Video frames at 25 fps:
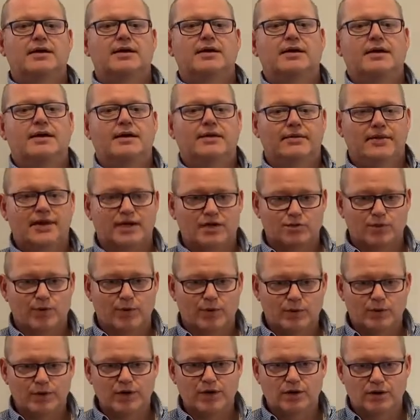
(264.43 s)
And that's what
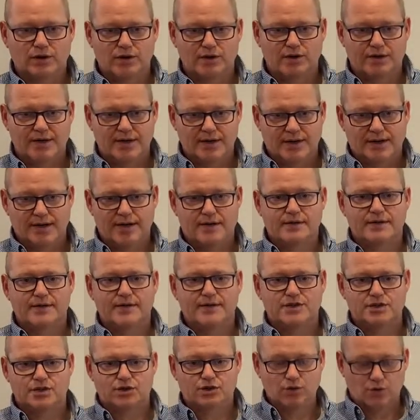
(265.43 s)
we learn in
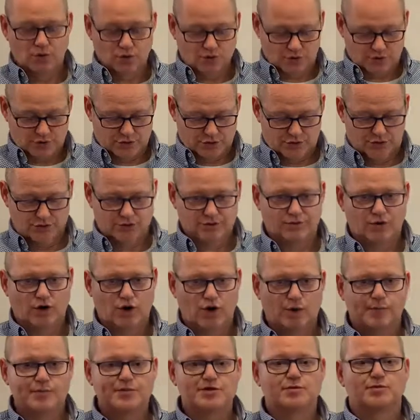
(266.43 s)
this course,
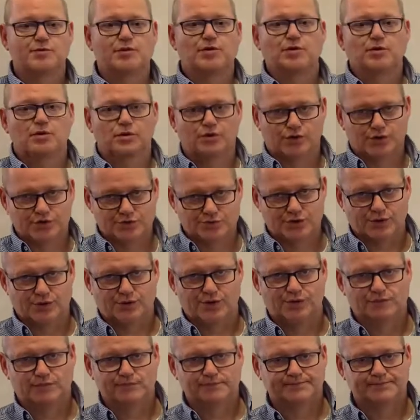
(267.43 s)
optimal control.